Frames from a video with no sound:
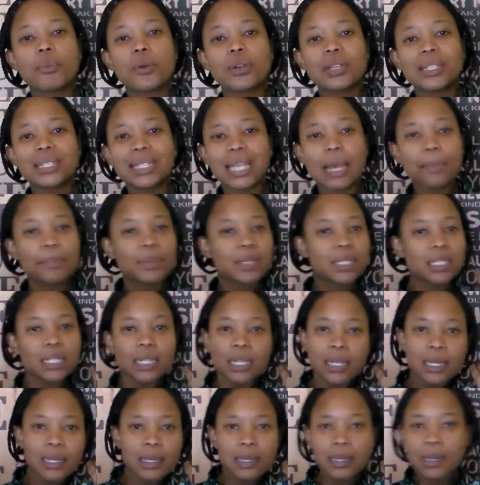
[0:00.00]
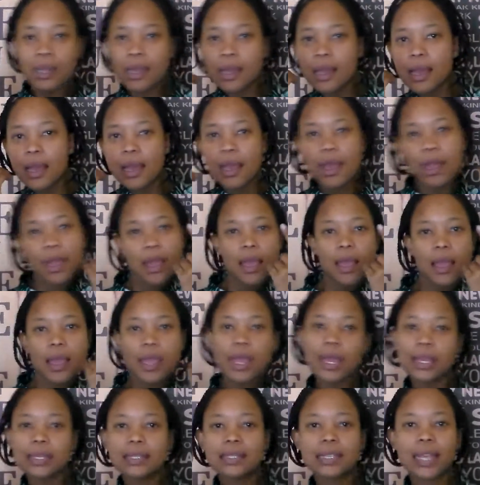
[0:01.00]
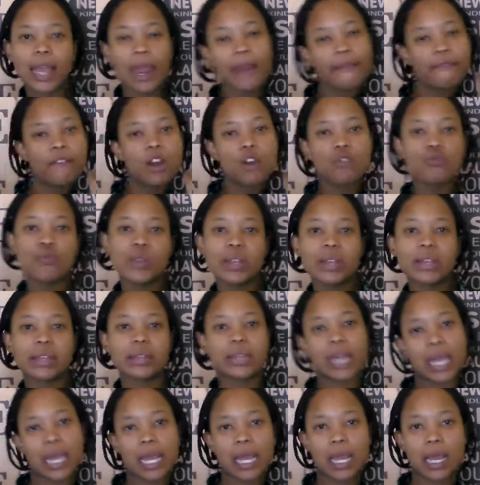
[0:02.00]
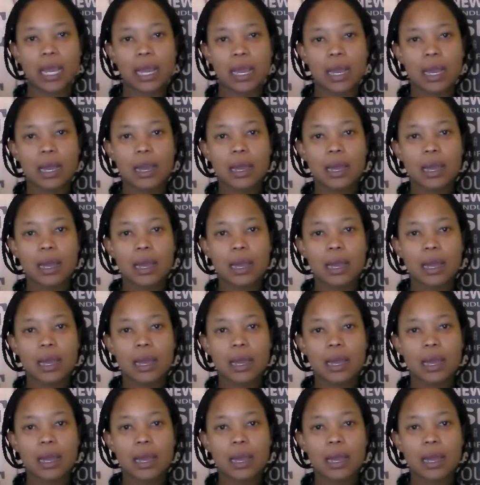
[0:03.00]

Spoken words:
Perception is everything.